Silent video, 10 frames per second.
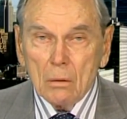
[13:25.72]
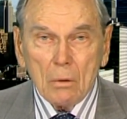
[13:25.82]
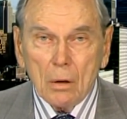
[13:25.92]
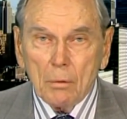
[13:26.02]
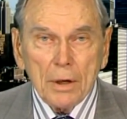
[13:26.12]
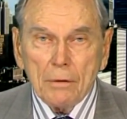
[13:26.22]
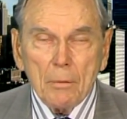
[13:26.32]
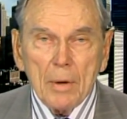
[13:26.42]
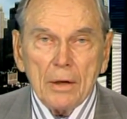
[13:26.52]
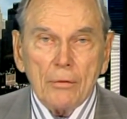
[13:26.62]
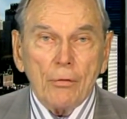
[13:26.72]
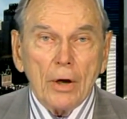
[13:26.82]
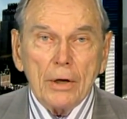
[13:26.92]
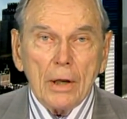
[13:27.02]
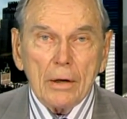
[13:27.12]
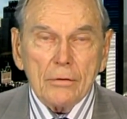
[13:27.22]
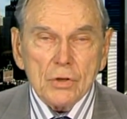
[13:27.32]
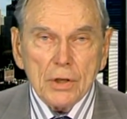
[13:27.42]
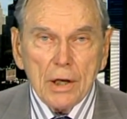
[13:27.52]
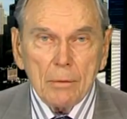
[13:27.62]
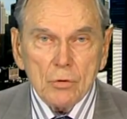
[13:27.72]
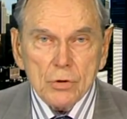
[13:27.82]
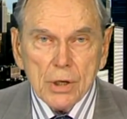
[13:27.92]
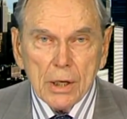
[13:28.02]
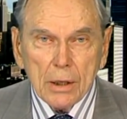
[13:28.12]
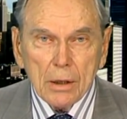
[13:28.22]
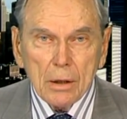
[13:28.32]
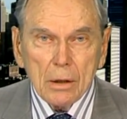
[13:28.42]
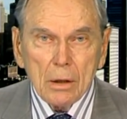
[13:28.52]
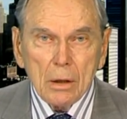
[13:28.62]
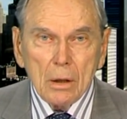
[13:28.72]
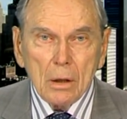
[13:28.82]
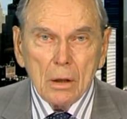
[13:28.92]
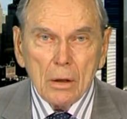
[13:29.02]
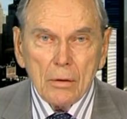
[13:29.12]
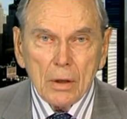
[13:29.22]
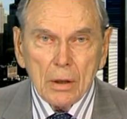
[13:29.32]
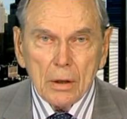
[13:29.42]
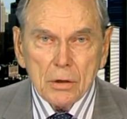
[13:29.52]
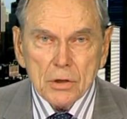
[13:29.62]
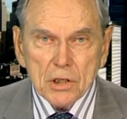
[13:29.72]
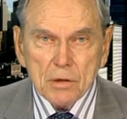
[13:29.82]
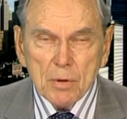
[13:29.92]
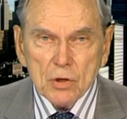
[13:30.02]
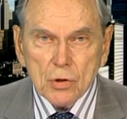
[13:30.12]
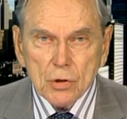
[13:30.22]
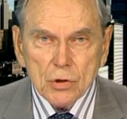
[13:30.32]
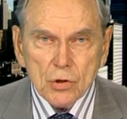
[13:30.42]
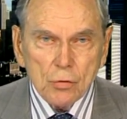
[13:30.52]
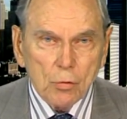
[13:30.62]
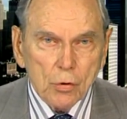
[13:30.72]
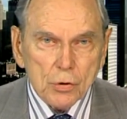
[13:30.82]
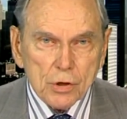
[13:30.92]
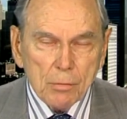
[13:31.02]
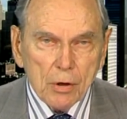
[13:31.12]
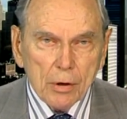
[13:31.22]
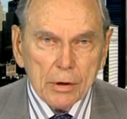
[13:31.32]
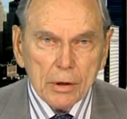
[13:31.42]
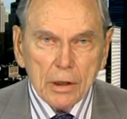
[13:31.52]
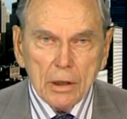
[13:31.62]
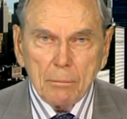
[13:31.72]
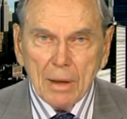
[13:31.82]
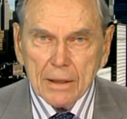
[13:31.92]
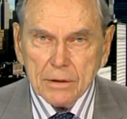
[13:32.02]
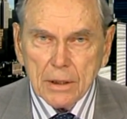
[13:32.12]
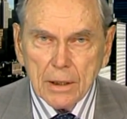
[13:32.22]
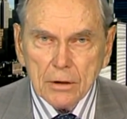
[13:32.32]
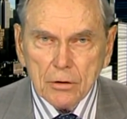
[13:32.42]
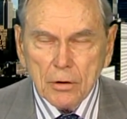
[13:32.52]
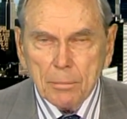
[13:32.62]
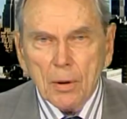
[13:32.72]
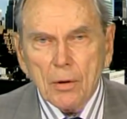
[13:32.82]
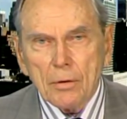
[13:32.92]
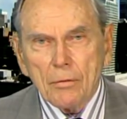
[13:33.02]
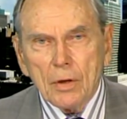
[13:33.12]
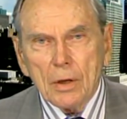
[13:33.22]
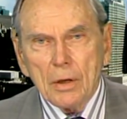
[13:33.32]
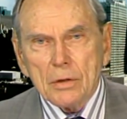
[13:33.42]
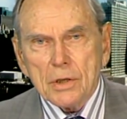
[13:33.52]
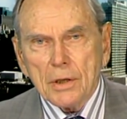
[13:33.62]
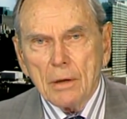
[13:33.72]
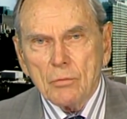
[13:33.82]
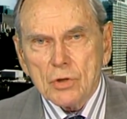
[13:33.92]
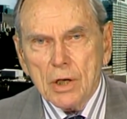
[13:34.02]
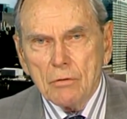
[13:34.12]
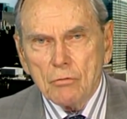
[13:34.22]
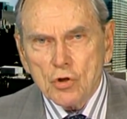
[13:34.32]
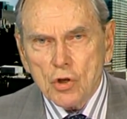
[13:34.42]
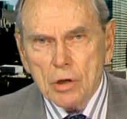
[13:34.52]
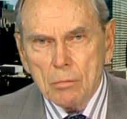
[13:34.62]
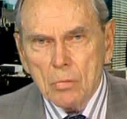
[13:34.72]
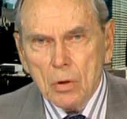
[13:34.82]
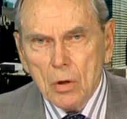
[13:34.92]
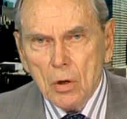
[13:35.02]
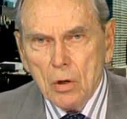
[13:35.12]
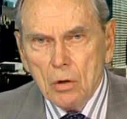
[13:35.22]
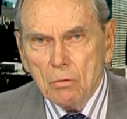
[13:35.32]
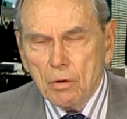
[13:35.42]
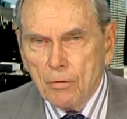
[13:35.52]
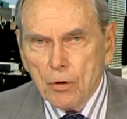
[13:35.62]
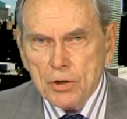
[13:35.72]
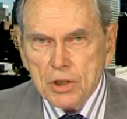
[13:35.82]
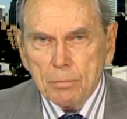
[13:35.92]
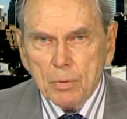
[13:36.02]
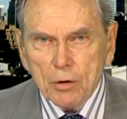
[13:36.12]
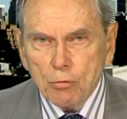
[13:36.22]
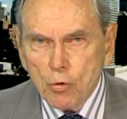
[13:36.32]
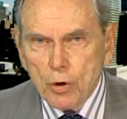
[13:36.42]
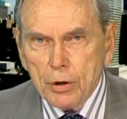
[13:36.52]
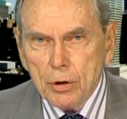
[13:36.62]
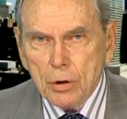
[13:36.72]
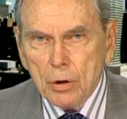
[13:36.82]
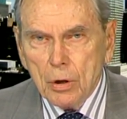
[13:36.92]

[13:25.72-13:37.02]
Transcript: Well, we never made a friend out of Saddam Hussein. The suspicions towards America in Baghdad on the part of the Saddam Hussein regime were very deeply rooted,